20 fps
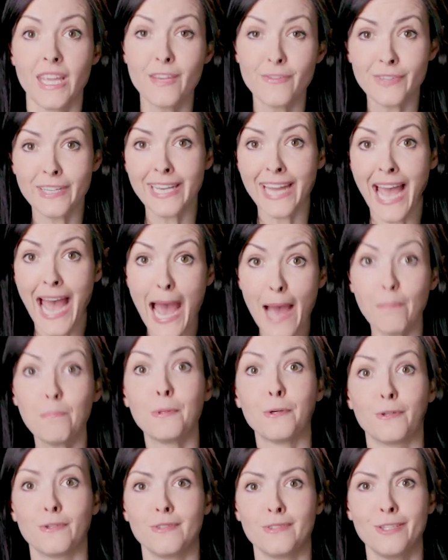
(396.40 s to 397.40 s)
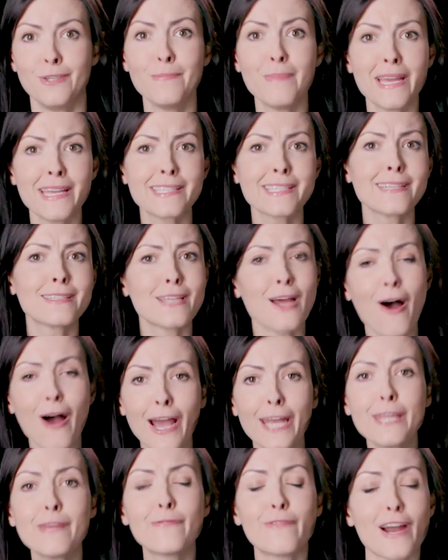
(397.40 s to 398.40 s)
Even Apple, who makes a
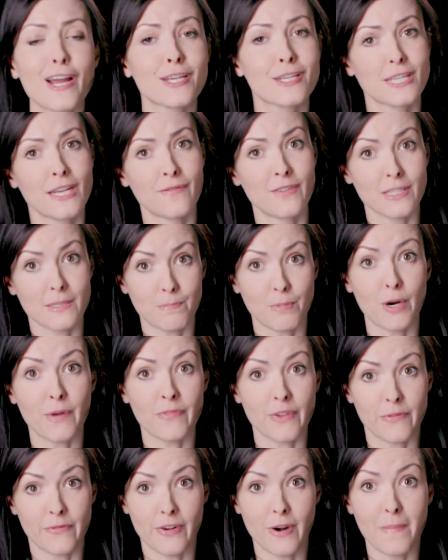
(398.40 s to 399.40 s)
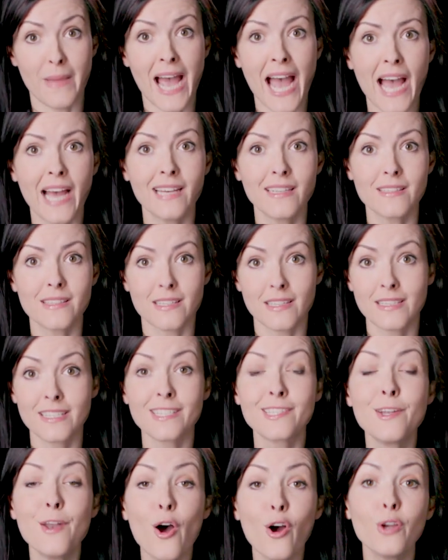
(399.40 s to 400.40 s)
tiny fraction of its profit from ads and
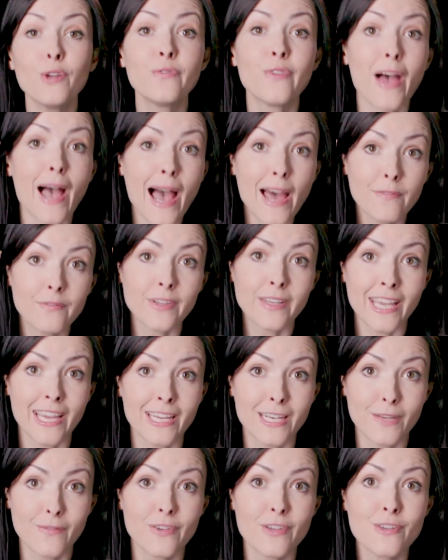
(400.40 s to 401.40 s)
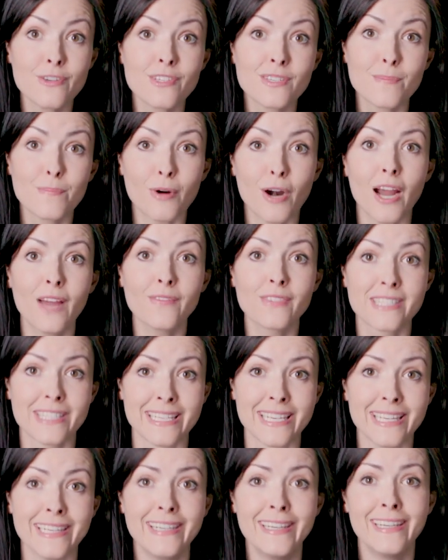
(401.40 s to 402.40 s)
is known for advocating for user
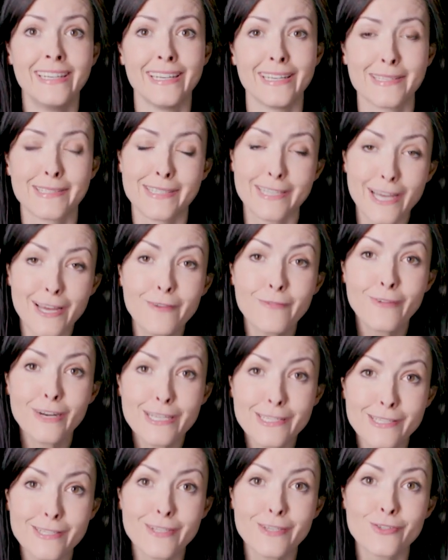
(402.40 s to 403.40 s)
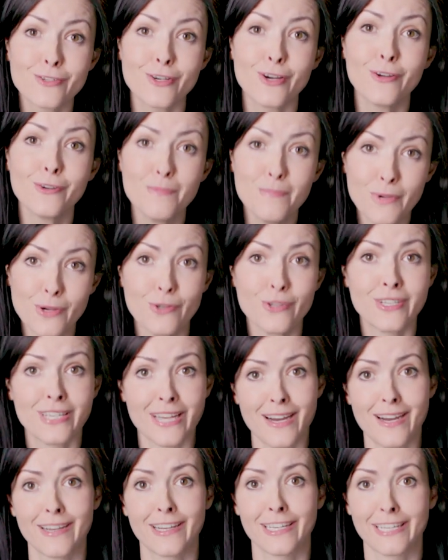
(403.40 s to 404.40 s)
privacy, has done research on mood
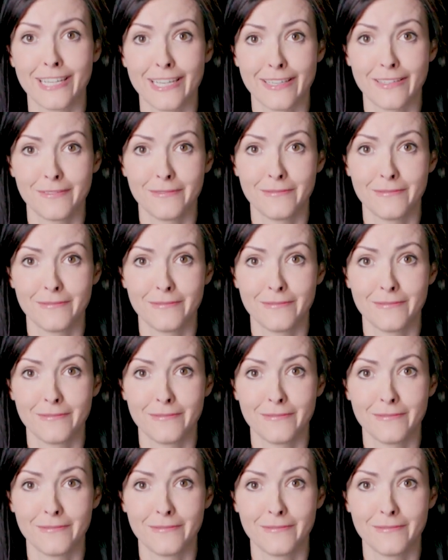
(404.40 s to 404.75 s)
targeting.